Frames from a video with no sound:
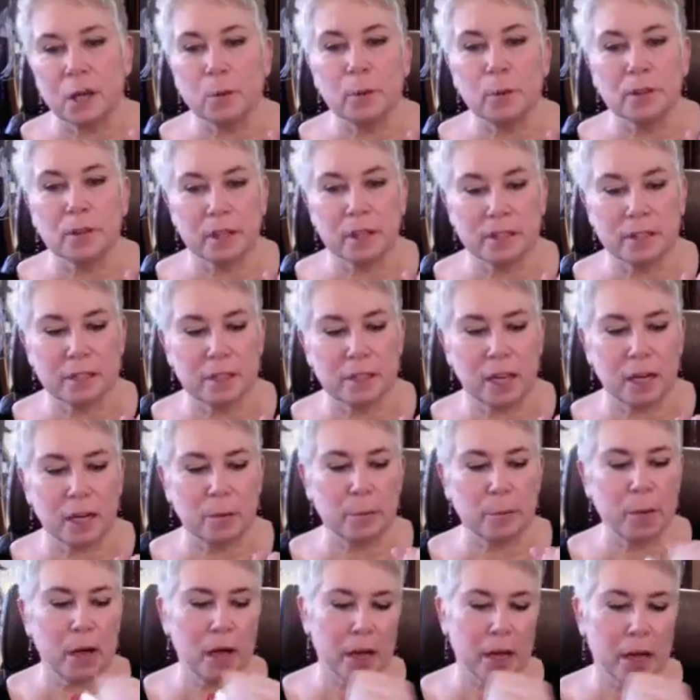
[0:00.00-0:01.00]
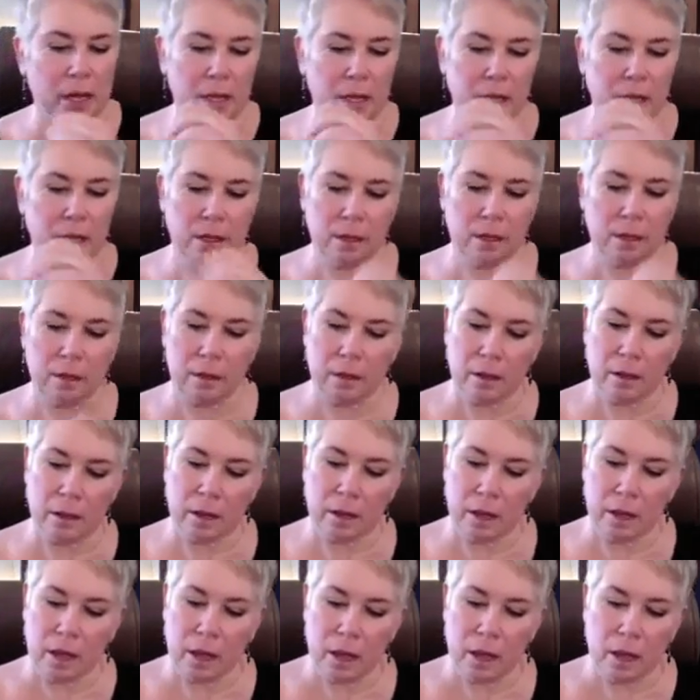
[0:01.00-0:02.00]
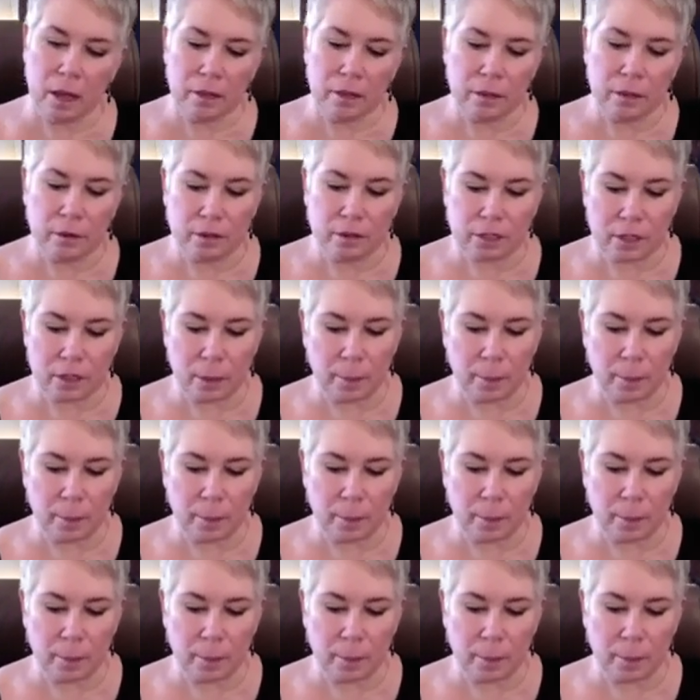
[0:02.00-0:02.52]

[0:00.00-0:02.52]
but that's not a pocket. There's